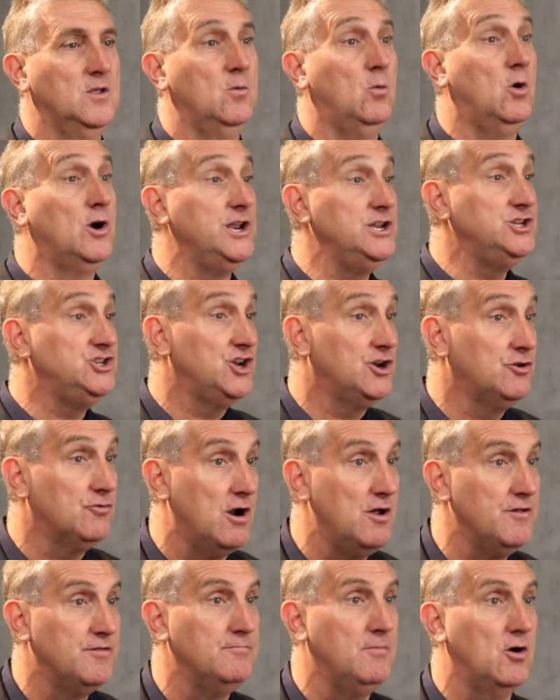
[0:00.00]
What is your
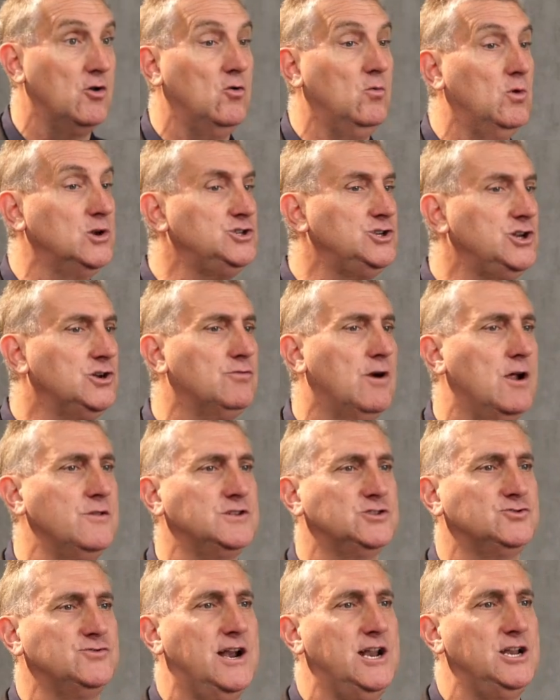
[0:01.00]
growth model? What's your growth
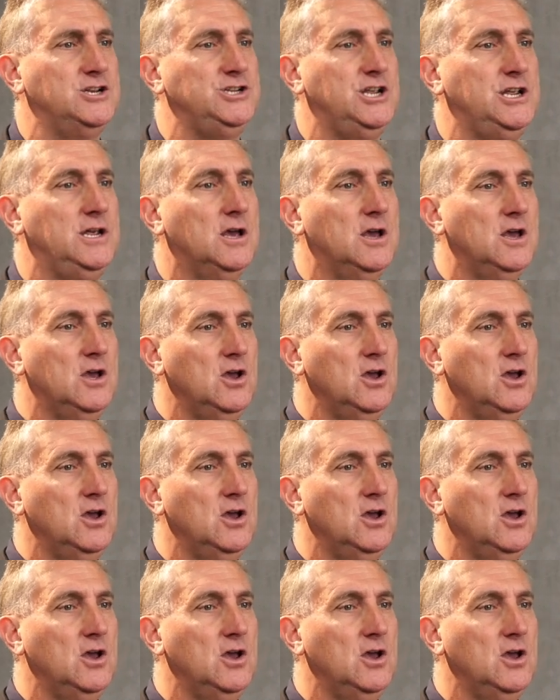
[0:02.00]
strategy?